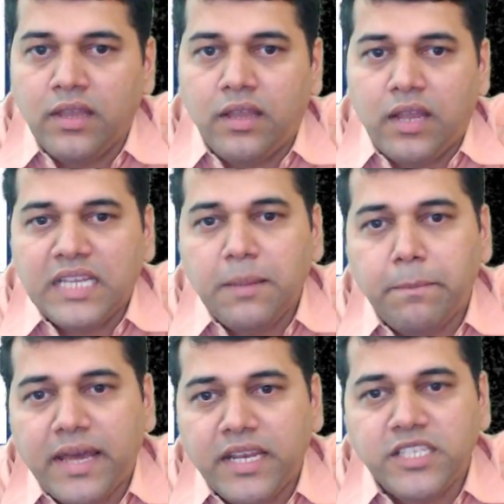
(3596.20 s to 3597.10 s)
and the
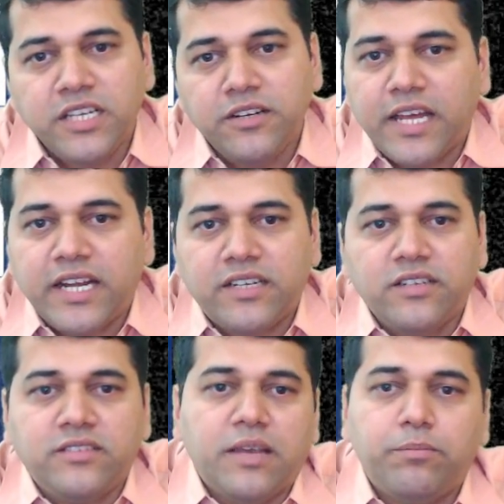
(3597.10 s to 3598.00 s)
managing
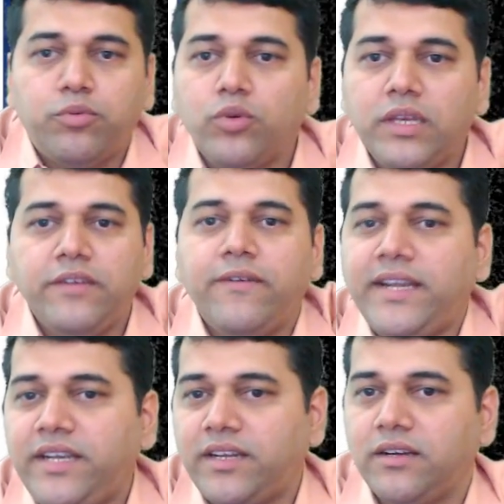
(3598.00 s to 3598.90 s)
director's approval. He
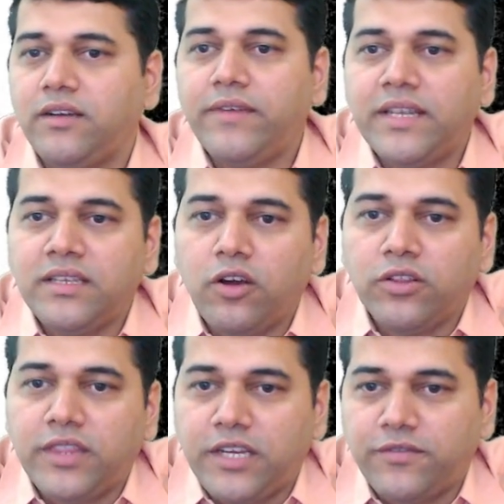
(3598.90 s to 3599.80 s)
went when on
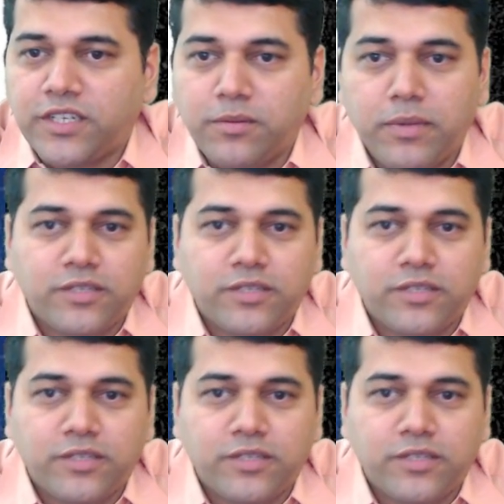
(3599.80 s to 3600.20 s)
31st March. You